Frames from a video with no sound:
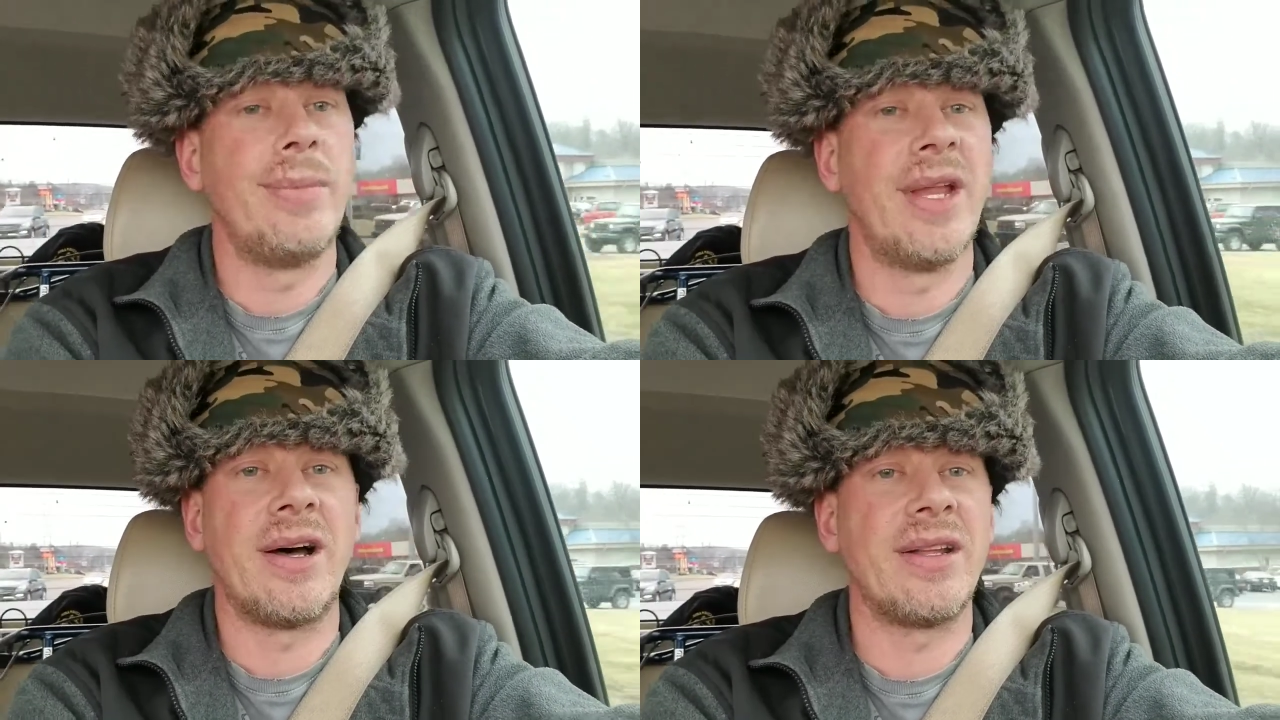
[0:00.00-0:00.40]

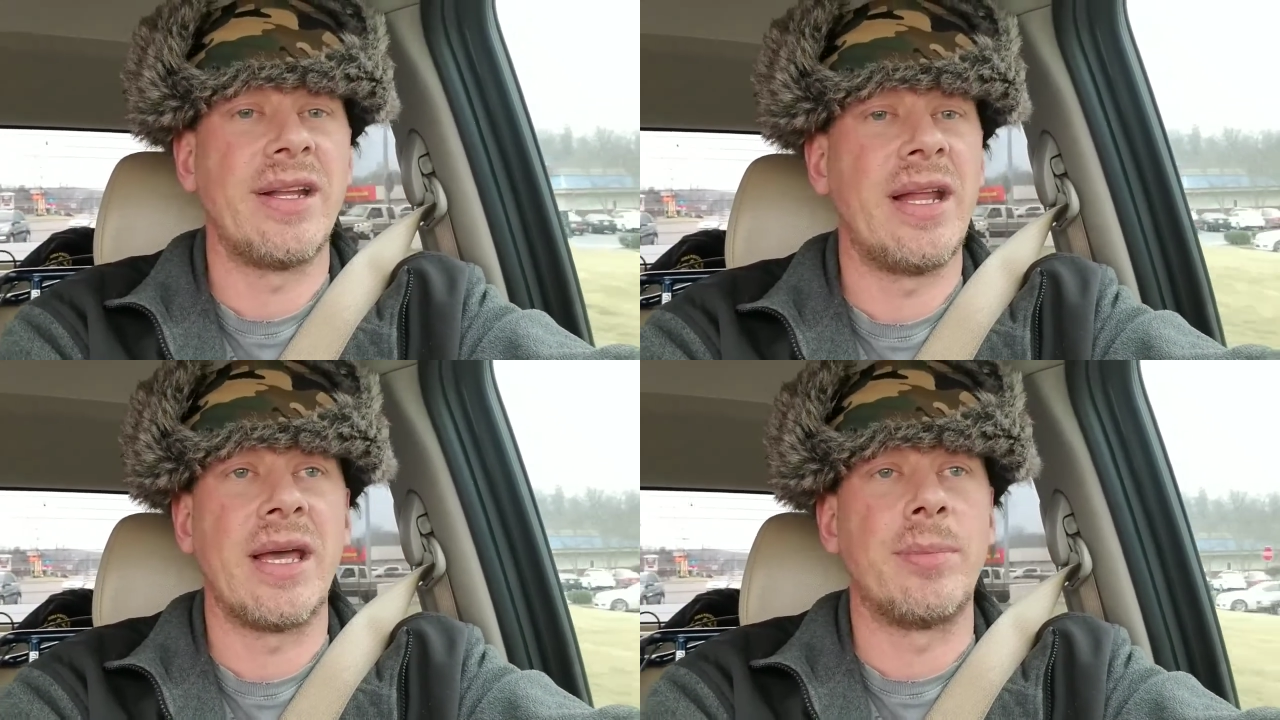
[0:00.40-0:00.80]
Not
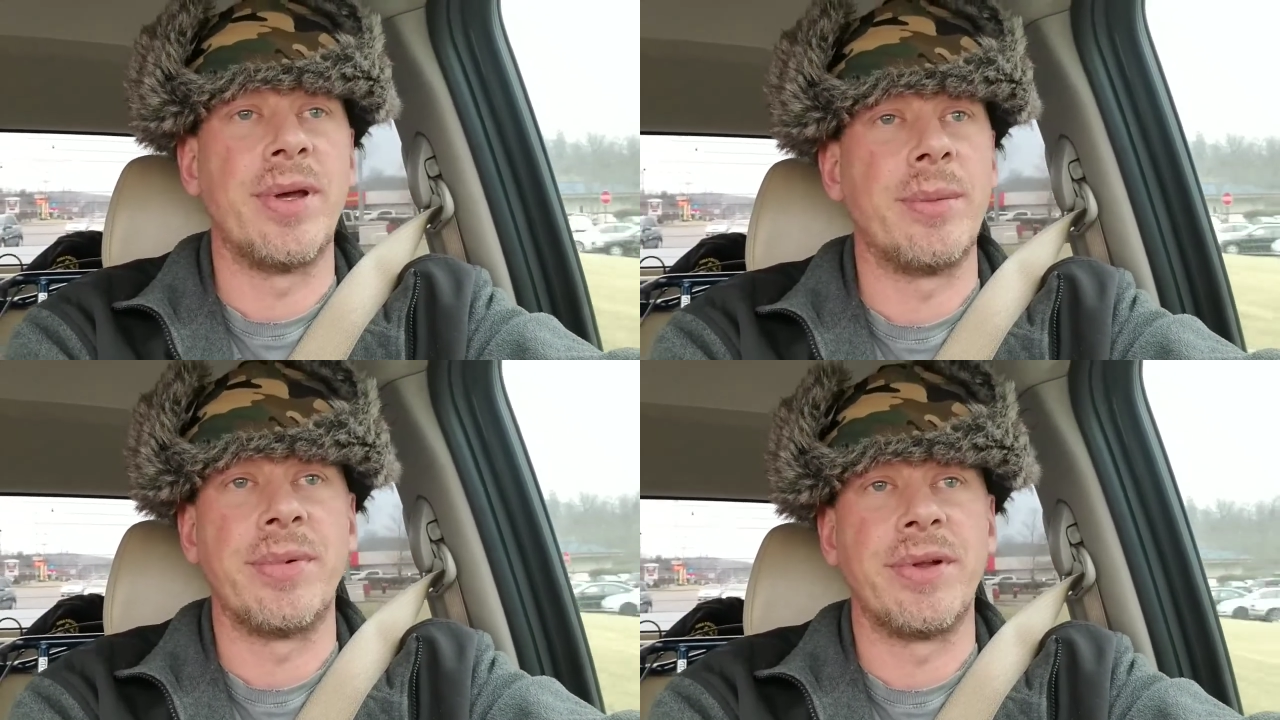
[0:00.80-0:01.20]
today,
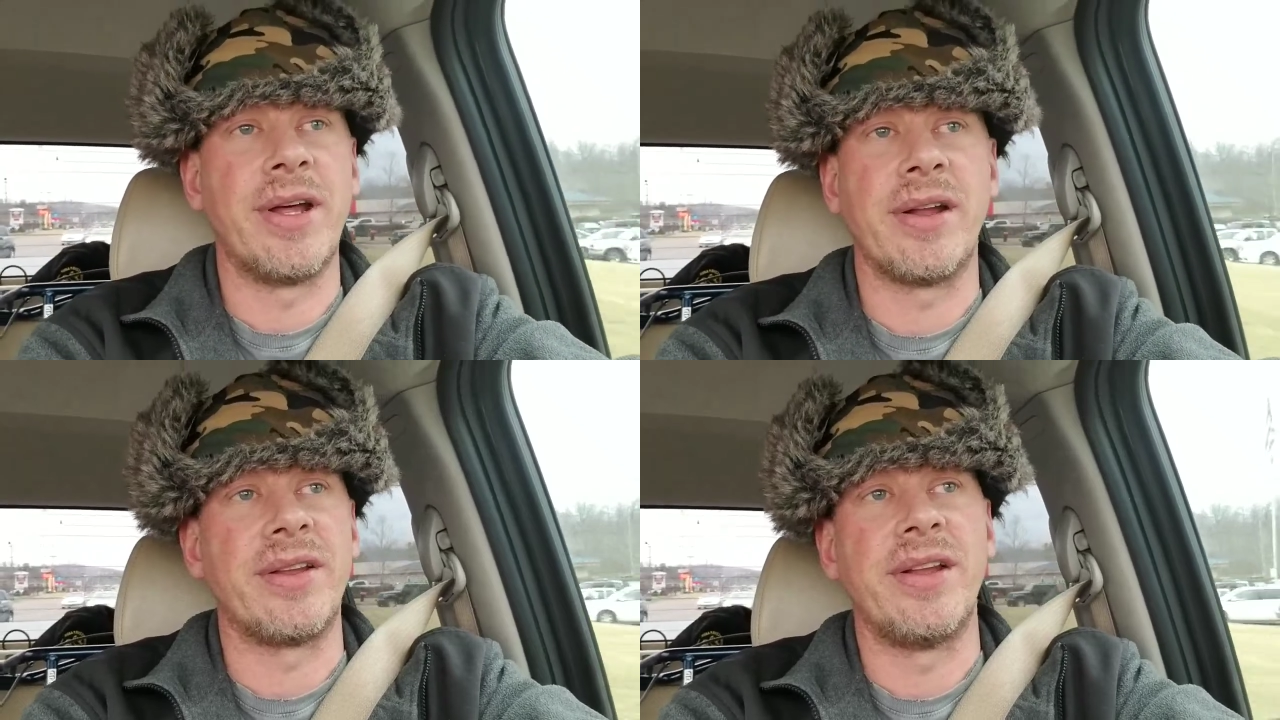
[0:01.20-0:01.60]
people.
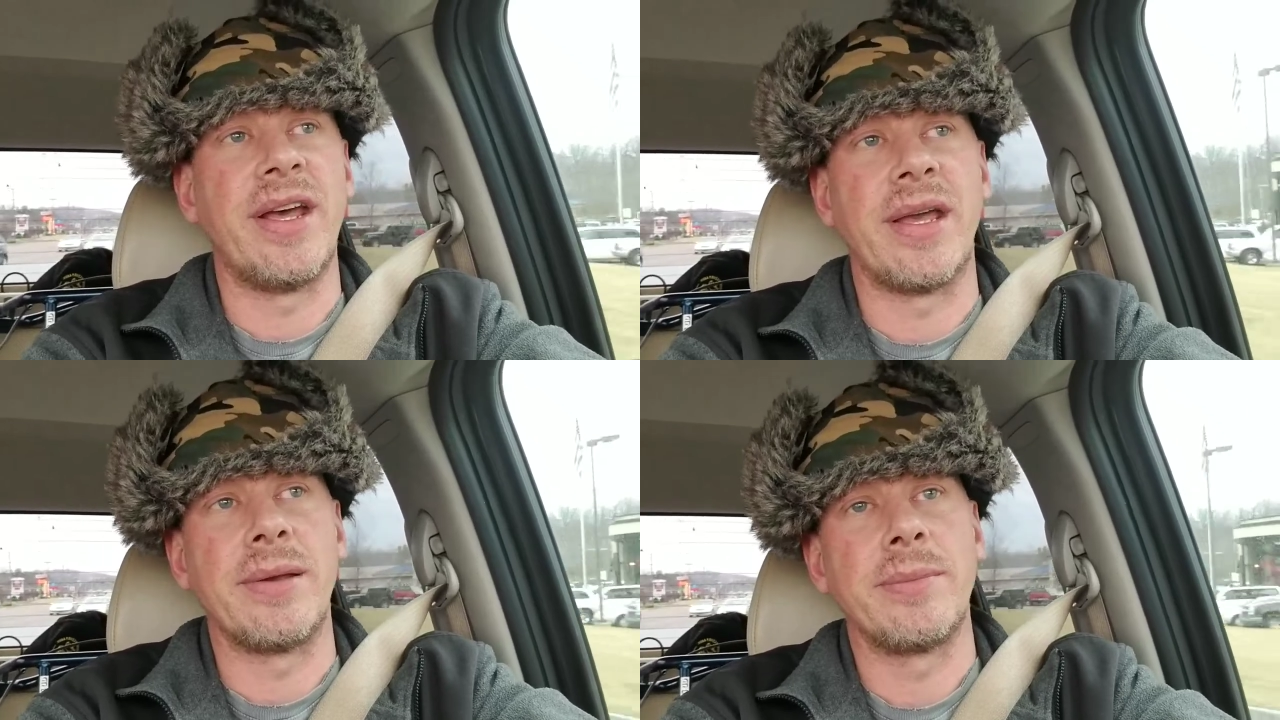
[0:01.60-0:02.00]
Not
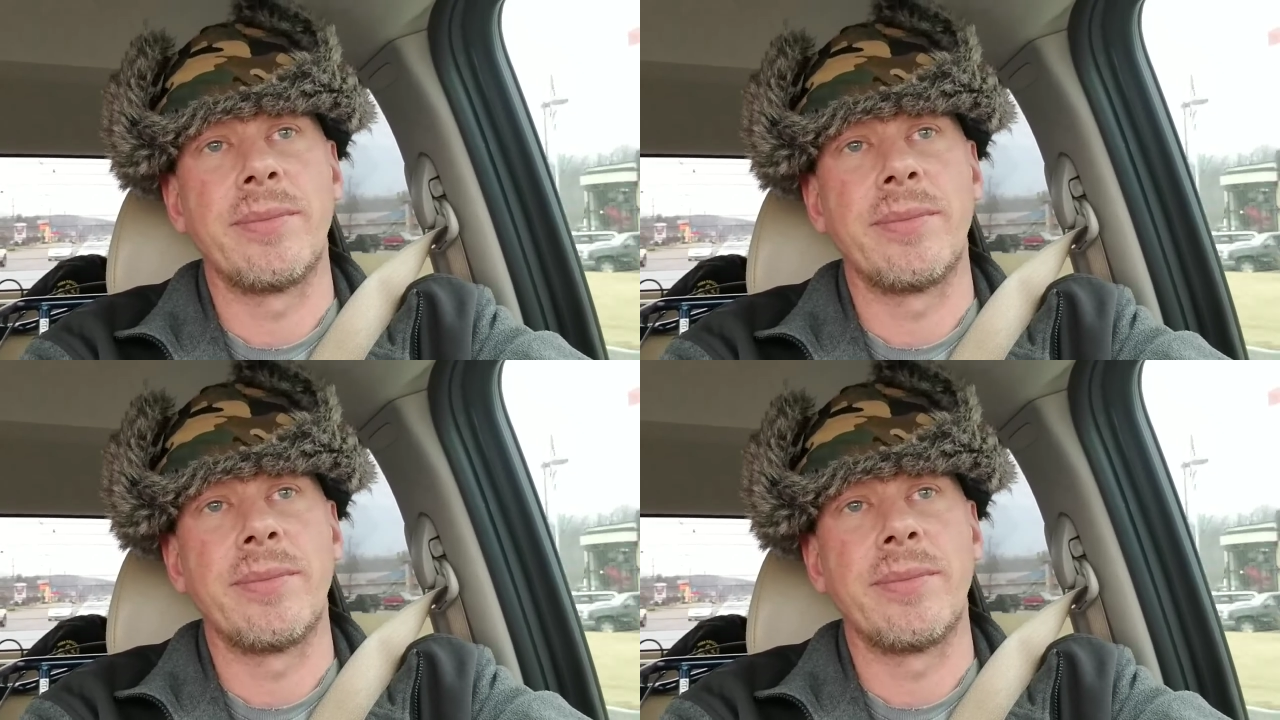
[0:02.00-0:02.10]
today.